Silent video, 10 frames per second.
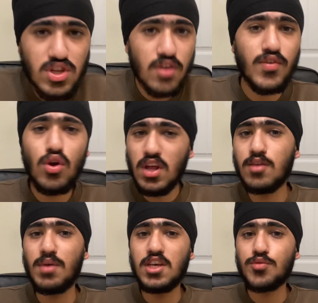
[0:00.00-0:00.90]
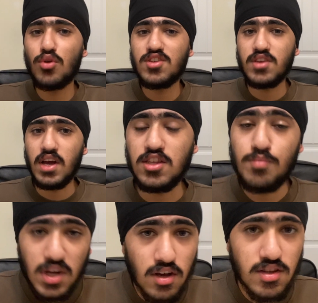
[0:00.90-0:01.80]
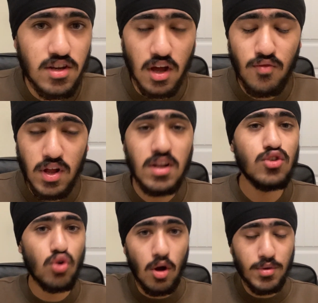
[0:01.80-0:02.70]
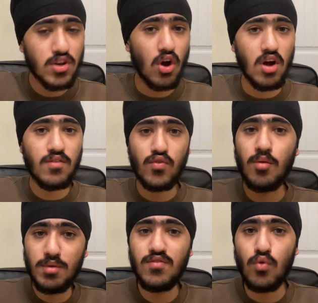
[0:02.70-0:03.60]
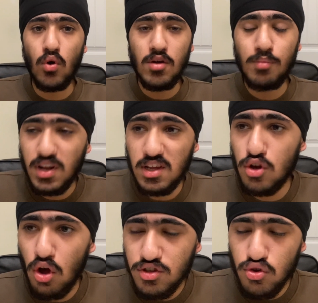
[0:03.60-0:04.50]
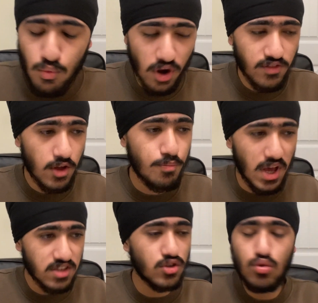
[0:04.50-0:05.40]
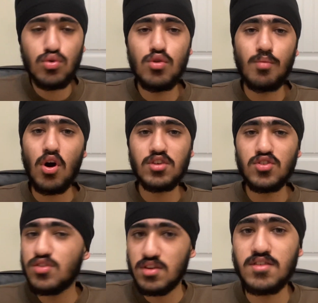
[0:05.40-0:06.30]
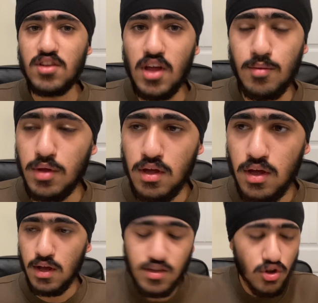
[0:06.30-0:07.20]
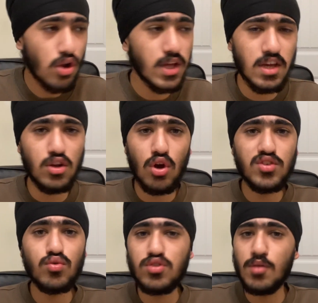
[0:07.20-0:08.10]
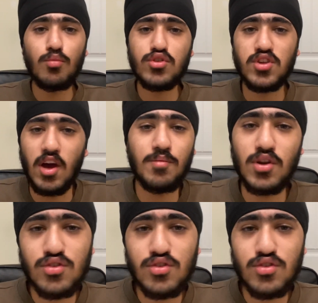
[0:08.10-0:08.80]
I feel like makes more sense because he definitely dropped a ton from before, but he lost to one of the best YouTube boxers in Slim. It's not like he lost to Simple Simon or